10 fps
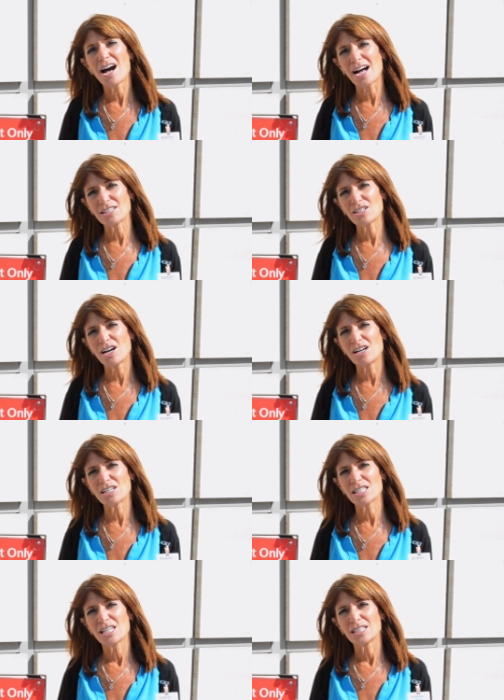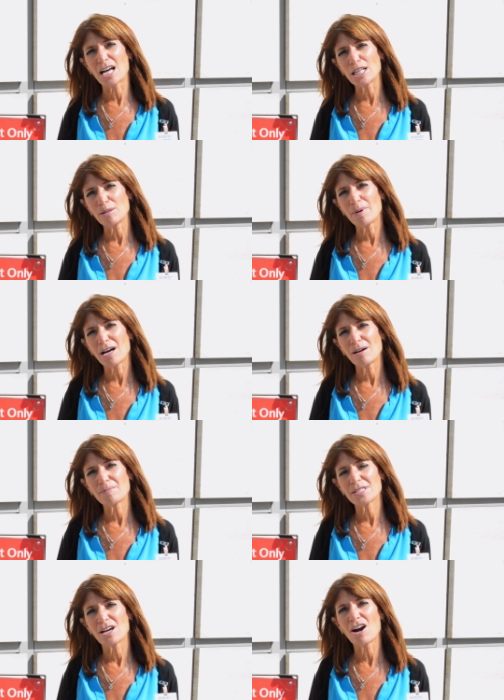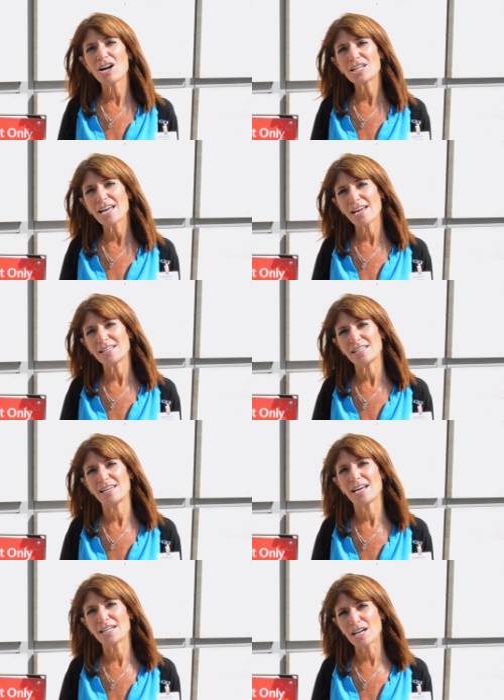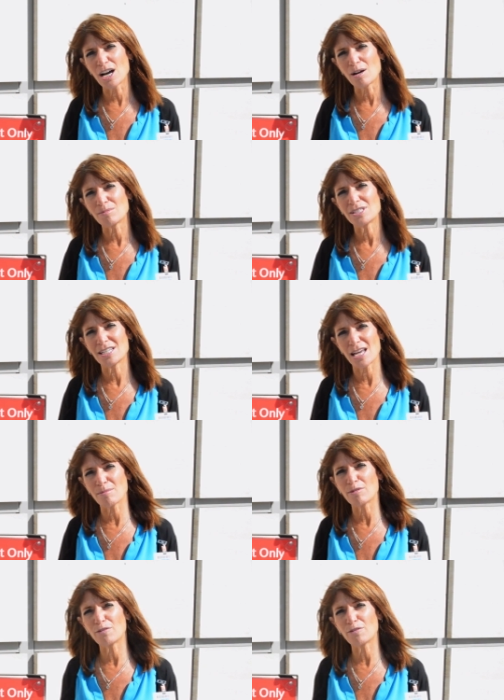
hot dogs, lollipops, hard candy, and gum, to name a